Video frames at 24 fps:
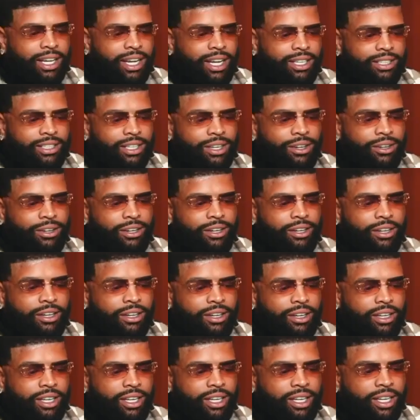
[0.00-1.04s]
I told her,
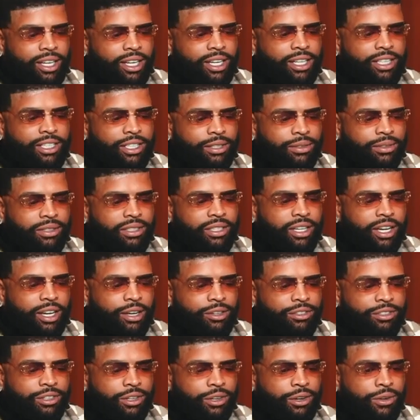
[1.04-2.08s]
and then she was
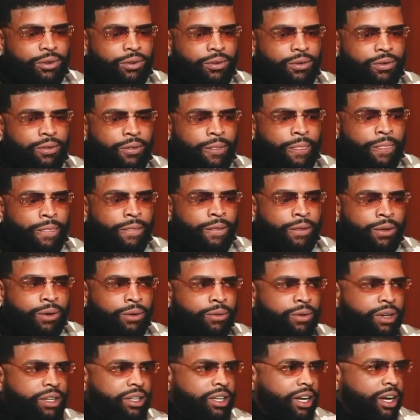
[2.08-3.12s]
like, "So,
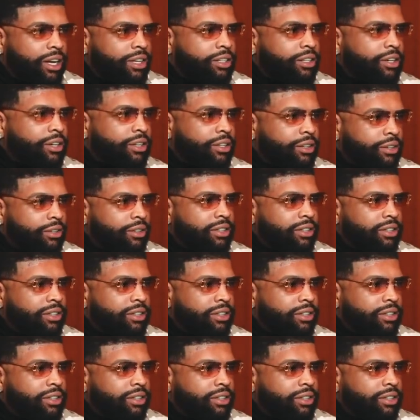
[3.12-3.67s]
what doctor are you